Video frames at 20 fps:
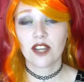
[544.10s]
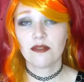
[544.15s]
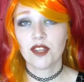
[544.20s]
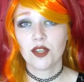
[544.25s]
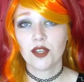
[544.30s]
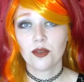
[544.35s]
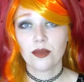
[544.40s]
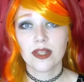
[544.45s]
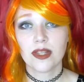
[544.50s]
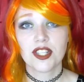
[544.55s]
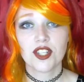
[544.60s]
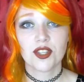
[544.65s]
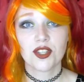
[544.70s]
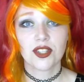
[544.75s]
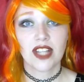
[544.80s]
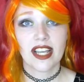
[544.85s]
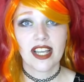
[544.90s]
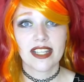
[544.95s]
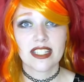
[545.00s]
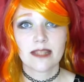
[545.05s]
the original
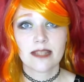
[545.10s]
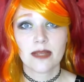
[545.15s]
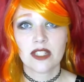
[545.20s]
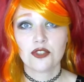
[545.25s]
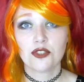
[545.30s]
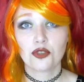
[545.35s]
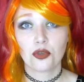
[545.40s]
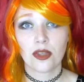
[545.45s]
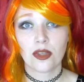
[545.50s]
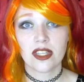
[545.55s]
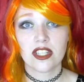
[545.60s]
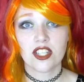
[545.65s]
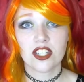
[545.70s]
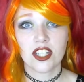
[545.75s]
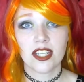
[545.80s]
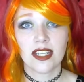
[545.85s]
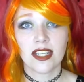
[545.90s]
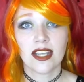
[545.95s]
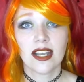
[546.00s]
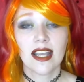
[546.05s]
X-Men
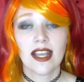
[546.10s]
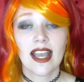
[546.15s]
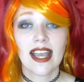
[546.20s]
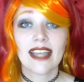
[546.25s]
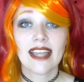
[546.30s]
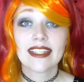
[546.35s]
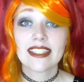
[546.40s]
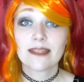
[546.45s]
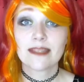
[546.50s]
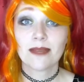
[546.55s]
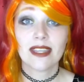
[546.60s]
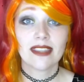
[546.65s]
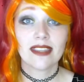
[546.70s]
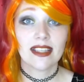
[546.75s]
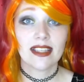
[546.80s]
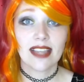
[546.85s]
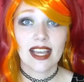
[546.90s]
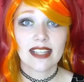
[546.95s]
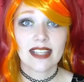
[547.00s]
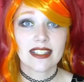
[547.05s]
trilogy, X-Men: The
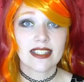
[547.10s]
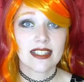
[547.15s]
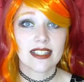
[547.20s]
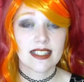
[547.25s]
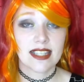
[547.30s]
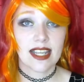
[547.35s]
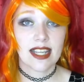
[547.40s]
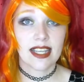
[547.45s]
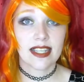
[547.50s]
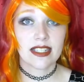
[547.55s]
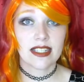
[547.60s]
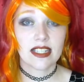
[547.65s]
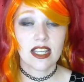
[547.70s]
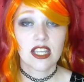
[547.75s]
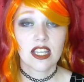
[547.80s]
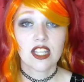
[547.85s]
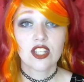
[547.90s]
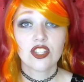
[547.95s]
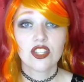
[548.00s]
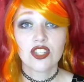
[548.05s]
Last Stand,
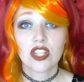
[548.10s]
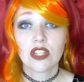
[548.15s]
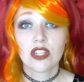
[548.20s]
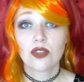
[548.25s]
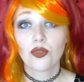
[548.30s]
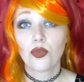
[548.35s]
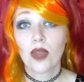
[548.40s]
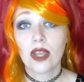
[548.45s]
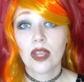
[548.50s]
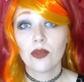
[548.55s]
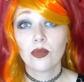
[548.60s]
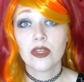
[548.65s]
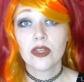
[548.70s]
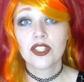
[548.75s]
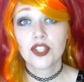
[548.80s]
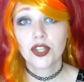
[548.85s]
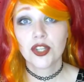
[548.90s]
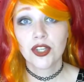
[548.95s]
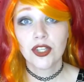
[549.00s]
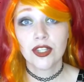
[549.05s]
Jean Grey
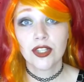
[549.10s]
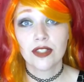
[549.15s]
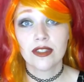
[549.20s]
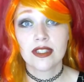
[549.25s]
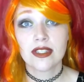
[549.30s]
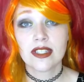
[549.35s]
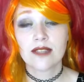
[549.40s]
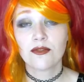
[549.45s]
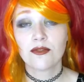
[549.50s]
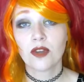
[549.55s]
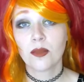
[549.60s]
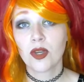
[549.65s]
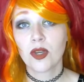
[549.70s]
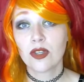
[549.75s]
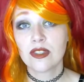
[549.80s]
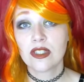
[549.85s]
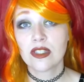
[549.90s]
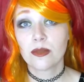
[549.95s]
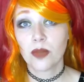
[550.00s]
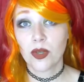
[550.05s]
returns from her
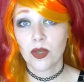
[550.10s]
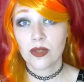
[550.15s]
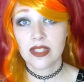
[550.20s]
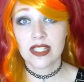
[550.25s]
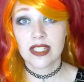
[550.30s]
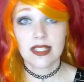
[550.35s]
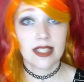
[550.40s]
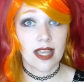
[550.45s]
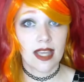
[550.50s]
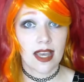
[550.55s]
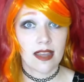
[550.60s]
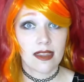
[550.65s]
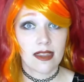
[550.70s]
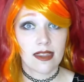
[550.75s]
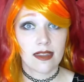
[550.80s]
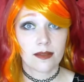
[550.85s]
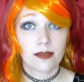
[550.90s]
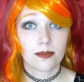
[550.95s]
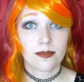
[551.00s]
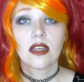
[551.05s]
supposed death.
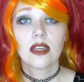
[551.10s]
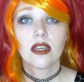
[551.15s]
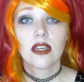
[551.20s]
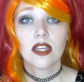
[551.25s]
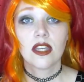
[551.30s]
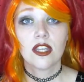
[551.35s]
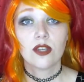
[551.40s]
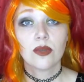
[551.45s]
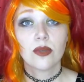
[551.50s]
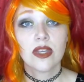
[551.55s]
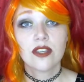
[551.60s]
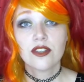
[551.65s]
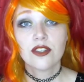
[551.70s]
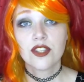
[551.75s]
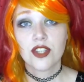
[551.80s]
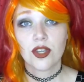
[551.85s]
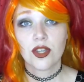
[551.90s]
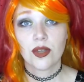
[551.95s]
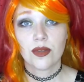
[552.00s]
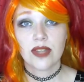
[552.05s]
Here we are
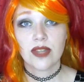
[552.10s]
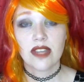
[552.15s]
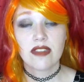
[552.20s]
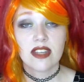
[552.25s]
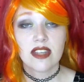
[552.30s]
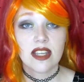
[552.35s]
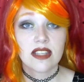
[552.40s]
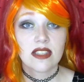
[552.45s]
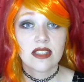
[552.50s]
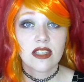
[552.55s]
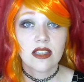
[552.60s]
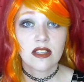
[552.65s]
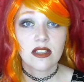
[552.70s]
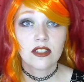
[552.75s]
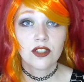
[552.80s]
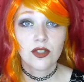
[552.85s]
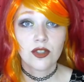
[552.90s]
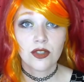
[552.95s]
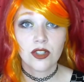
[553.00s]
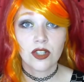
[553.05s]
shown that as a young
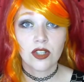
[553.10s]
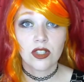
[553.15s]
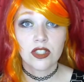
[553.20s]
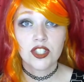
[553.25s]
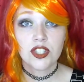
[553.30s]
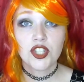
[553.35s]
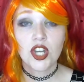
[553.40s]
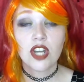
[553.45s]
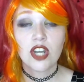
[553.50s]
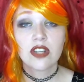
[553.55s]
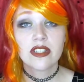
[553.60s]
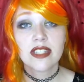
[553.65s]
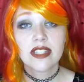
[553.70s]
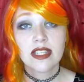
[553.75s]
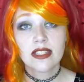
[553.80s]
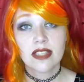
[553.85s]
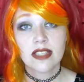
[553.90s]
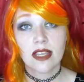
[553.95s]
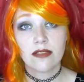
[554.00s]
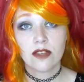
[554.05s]
girl, Charles
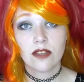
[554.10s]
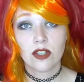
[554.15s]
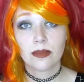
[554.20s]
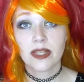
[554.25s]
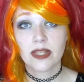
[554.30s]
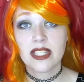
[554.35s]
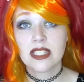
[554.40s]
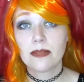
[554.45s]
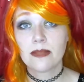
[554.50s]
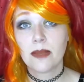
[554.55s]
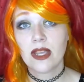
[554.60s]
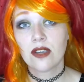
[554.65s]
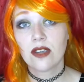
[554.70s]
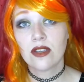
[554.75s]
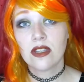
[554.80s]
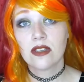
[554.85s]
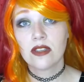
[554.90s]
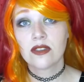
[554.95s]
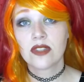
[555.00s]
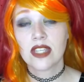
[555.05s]
Xavier placed
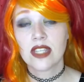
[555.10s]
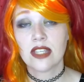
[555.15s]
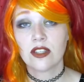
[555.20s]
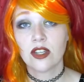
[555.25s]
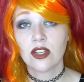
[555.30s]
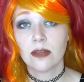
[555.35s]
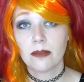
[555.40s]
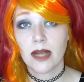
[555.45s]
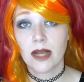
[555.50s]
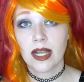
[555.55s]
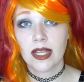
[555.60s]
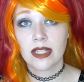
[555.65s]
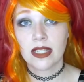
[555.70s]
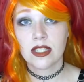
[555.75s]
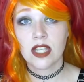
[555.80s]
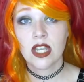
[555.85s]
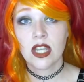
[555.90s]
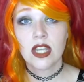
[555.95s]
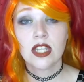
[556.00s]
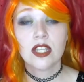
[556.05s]
barriers in her mind
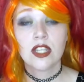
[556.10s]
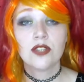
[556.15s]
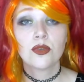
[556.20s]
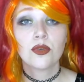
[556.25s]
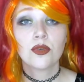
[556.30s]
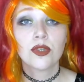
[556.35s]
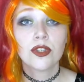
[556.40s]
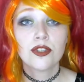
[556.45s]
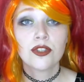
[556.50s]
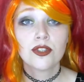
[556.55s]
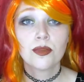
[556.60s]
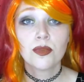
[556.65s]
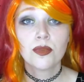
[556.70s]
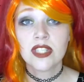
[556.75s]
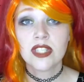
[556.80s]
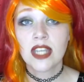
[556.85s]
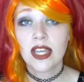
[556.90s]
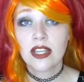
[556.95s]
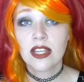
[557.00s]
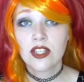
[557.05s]
in order to
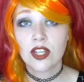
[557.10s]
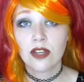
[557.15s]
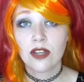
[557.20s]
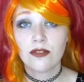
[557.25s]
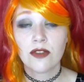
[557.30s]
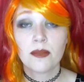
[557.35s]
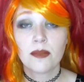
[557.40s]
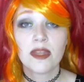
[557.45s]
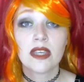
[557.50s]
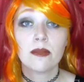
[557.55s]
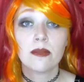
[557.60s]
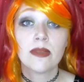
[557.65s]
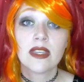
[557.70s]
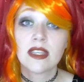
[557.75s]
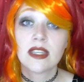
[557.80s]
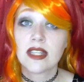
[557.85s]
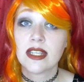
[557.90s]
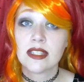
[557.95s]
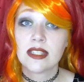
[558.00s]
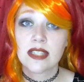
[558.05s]
protect her from the
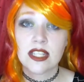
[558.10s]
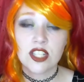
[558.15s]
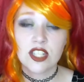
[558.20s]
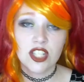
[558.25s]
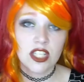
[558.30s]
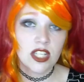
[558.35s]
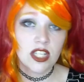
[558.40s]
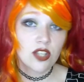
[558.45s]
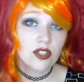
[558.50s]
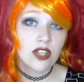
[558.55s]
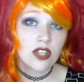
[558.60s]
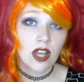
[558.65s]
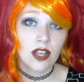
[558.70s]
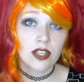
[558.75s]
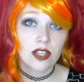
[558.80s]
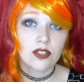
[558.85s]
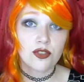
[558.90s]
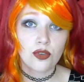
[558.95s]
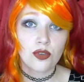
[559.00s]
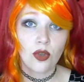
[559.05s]
abilities that she could not
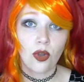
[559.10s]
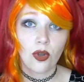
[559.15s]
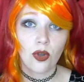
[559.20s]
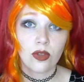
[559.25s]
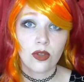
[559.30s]
control.